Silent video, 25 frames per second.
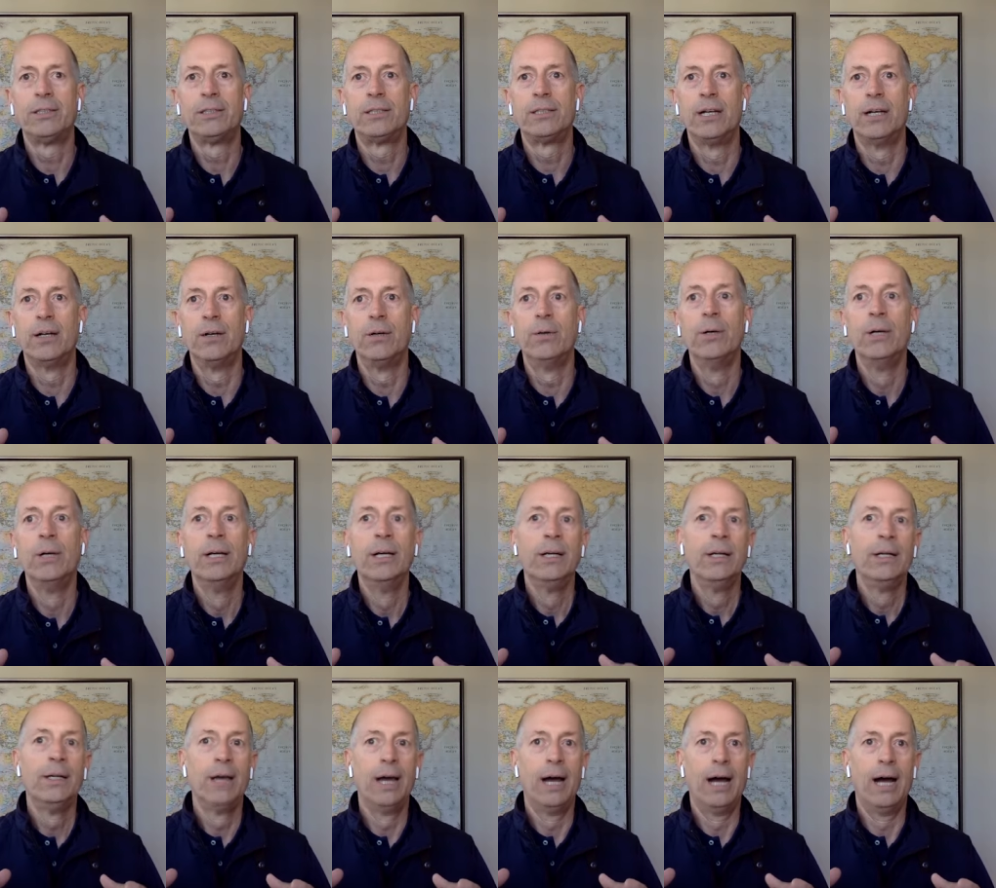So
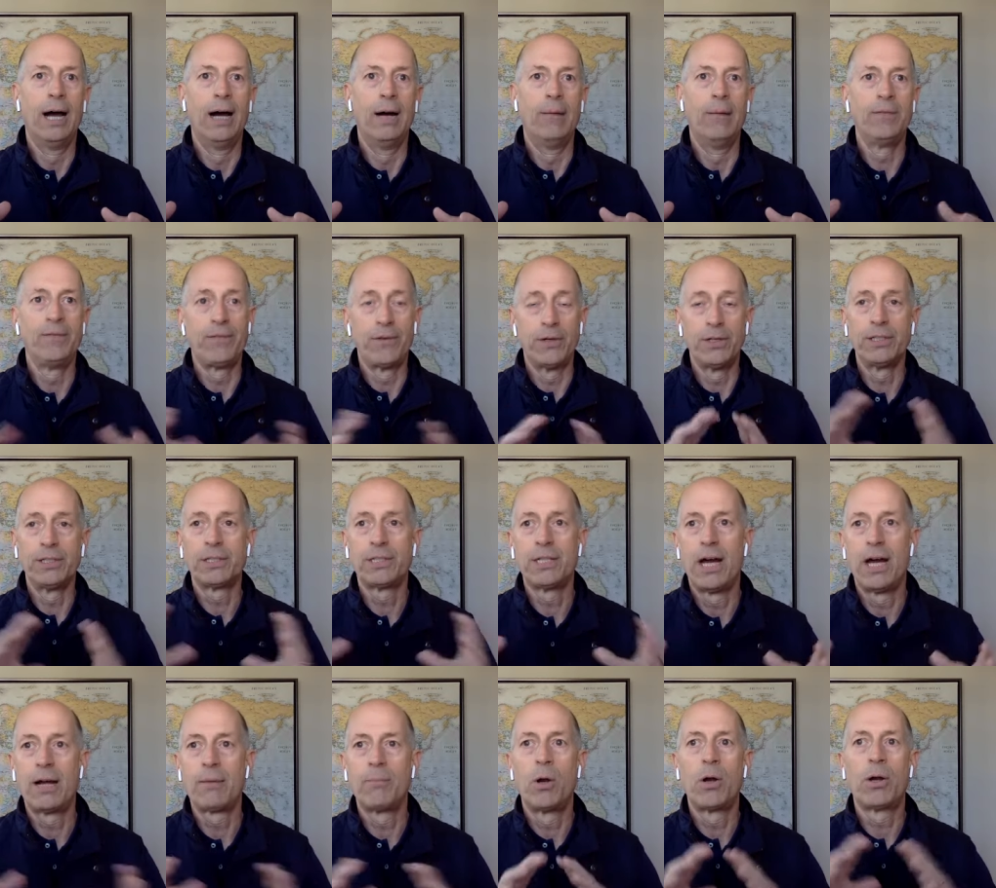um, if you're in the
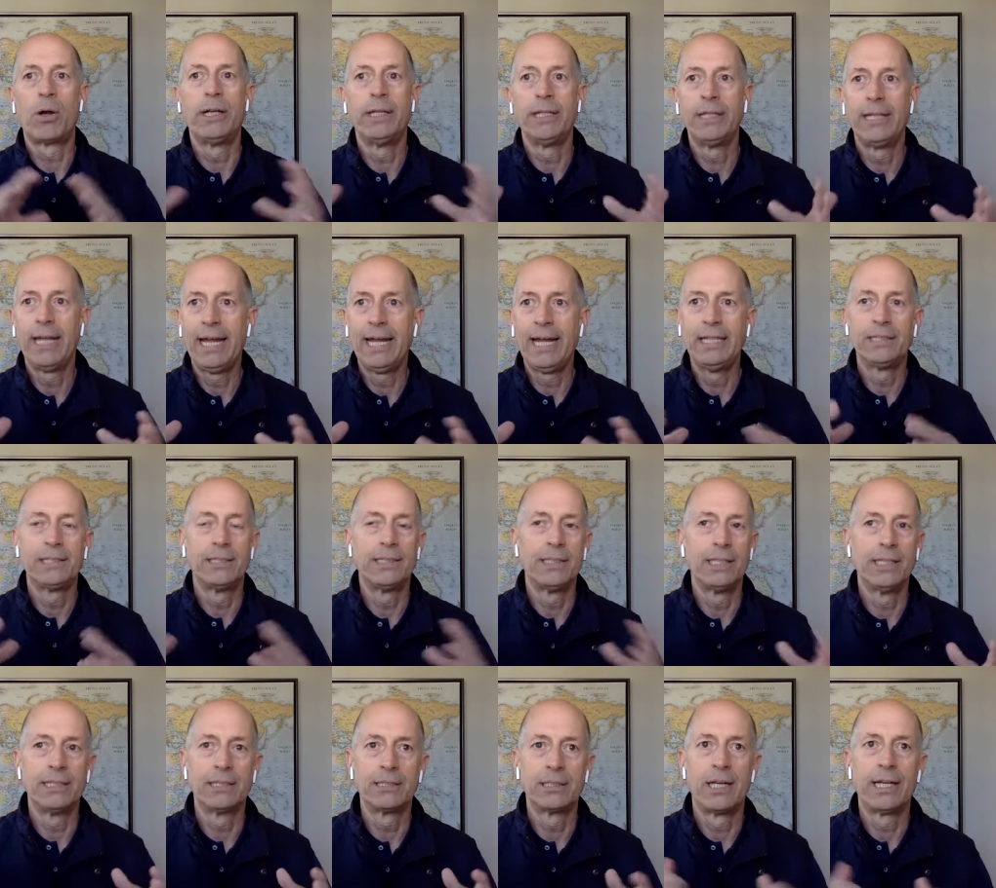stock market and gains and
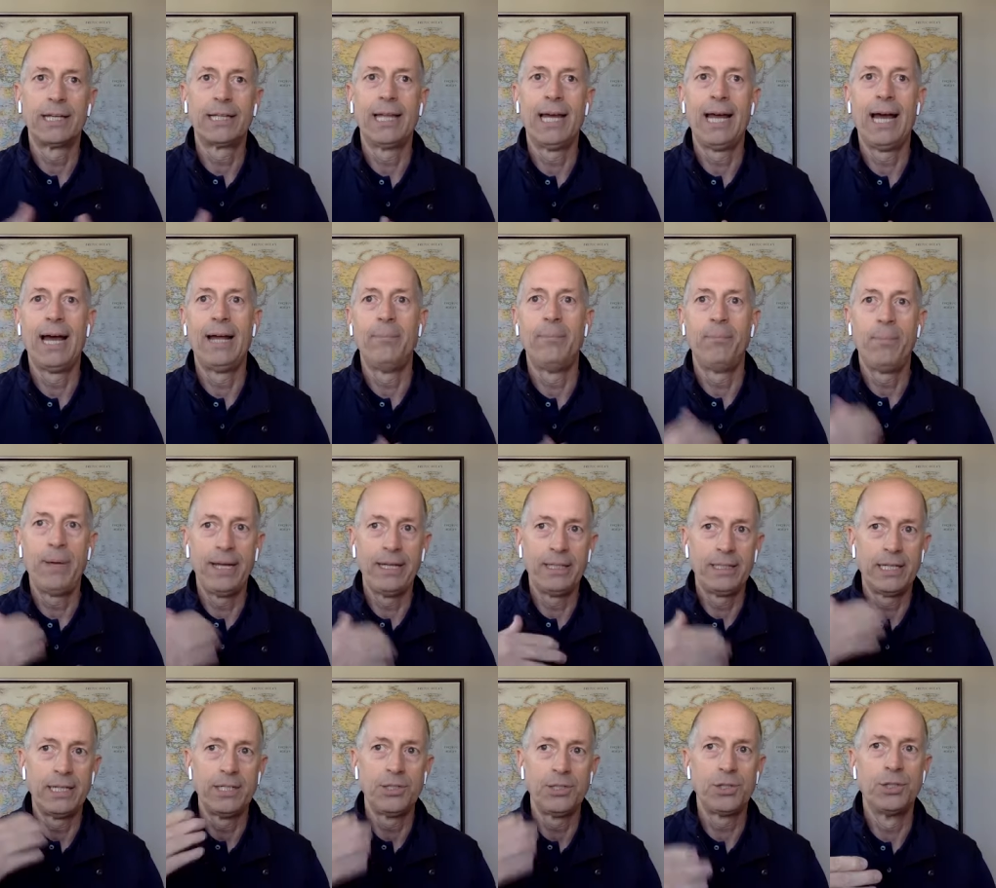things like that, pay
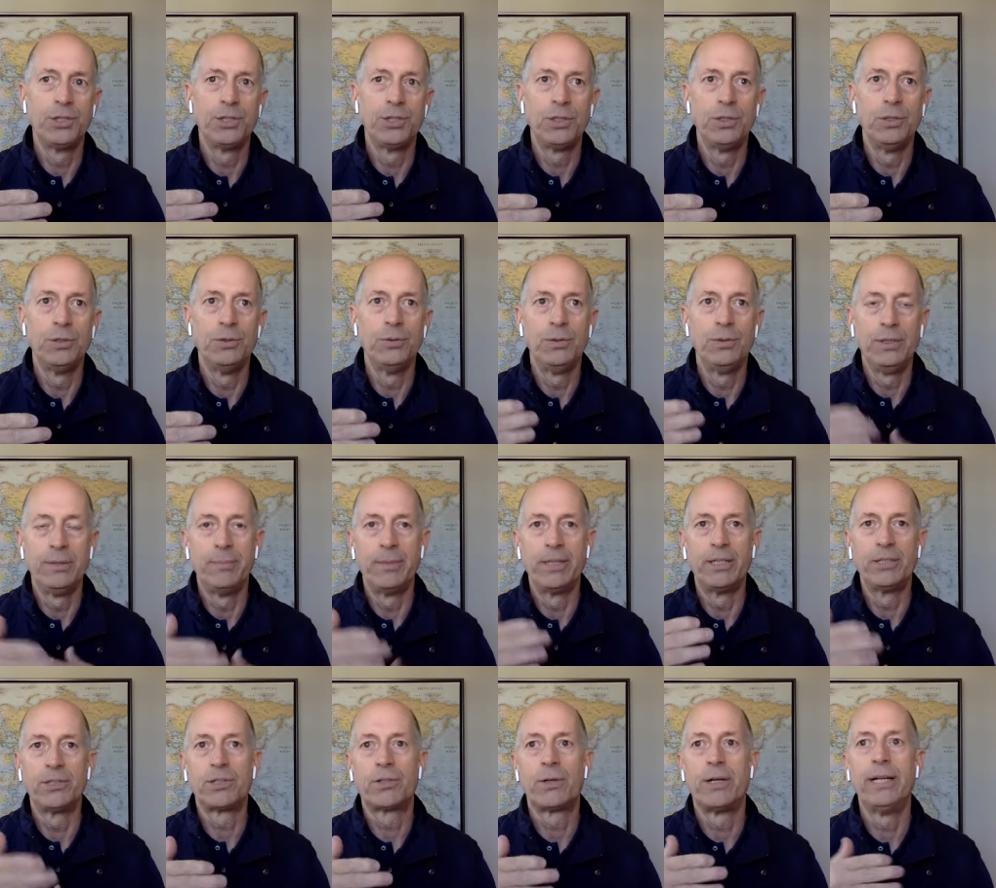attention to the
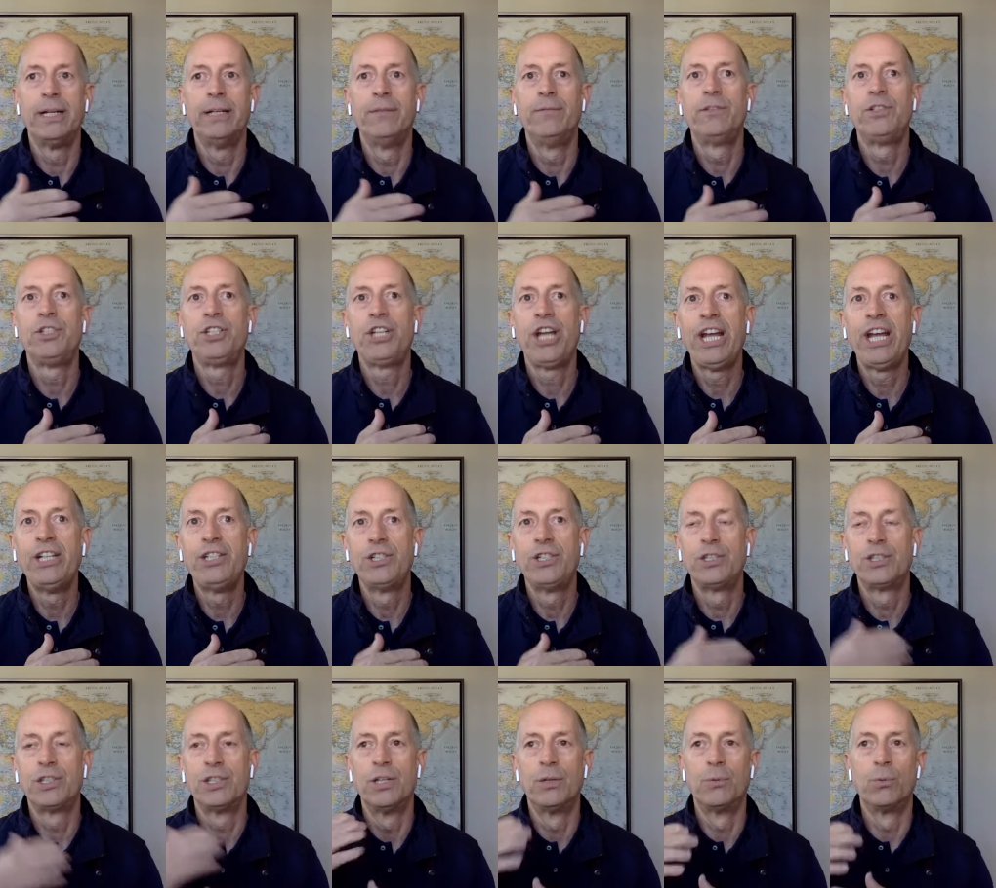administrative
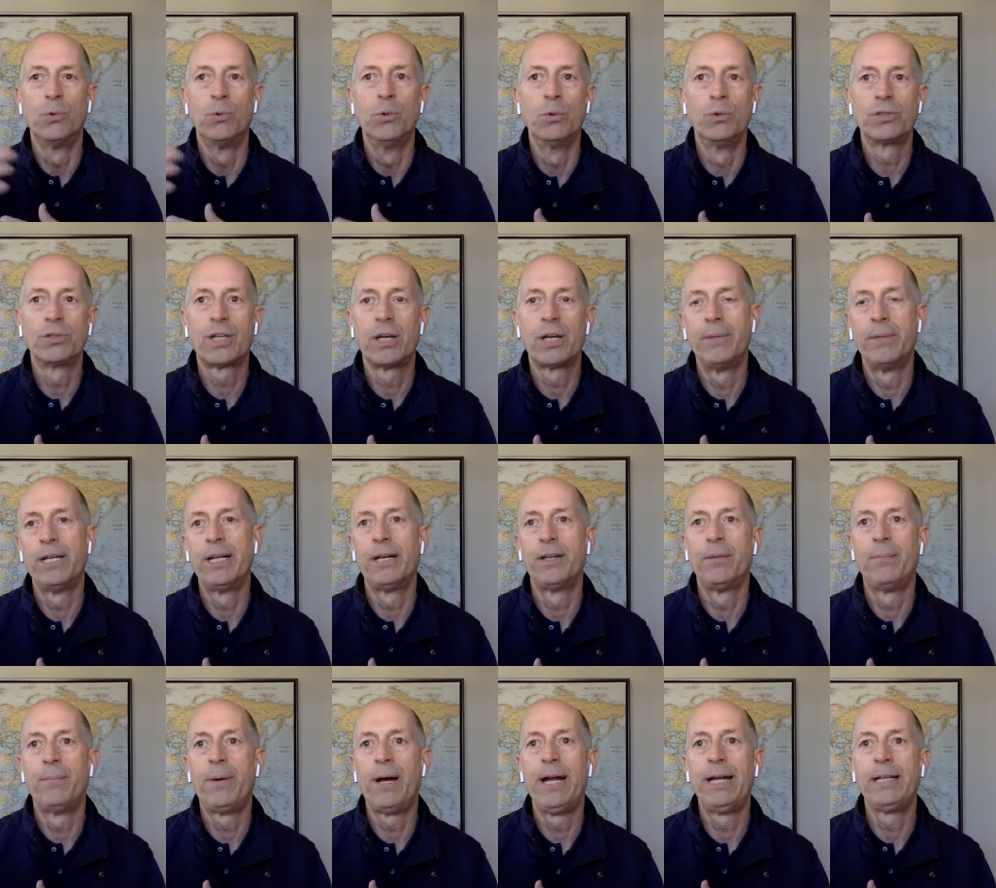changes and the rules coming down
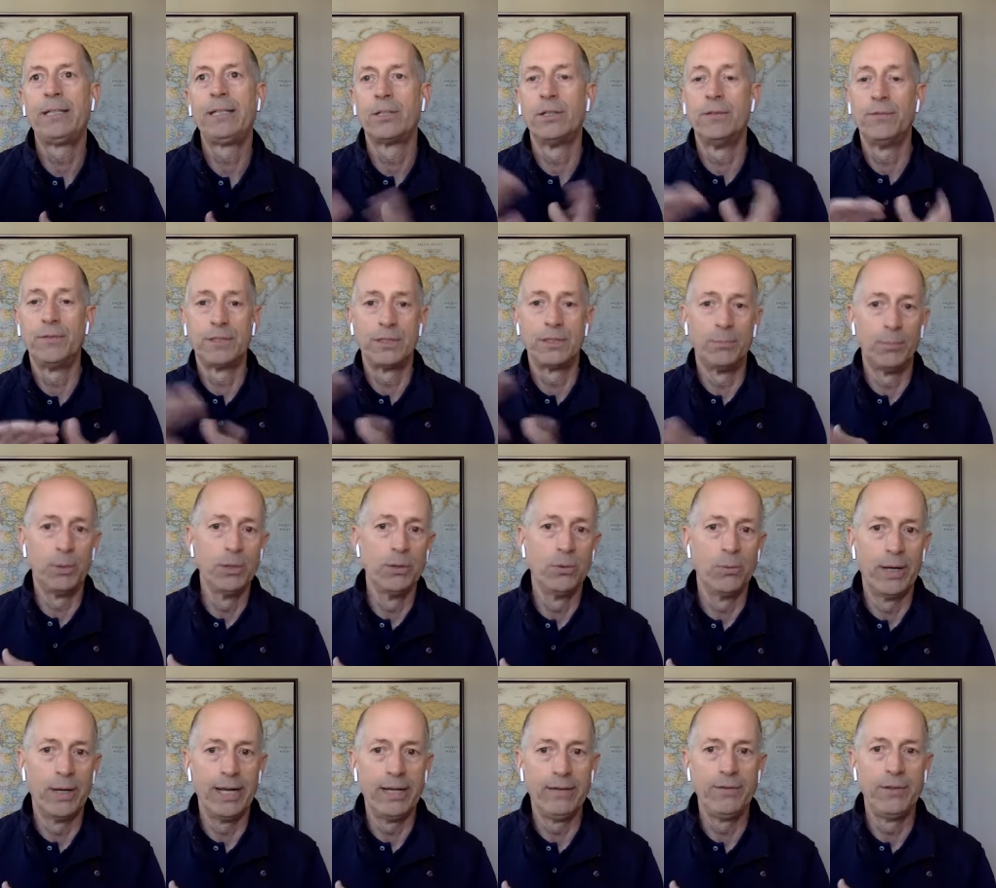the pike. So if it's a blue
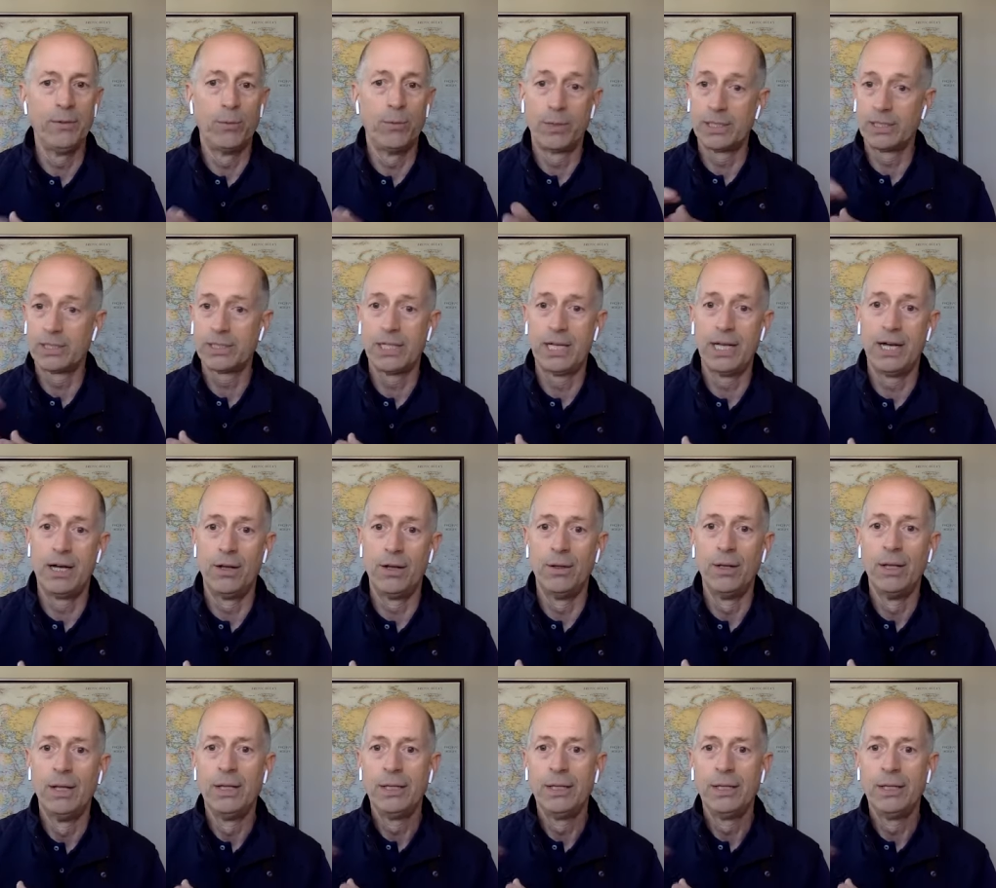wave, you want to sell,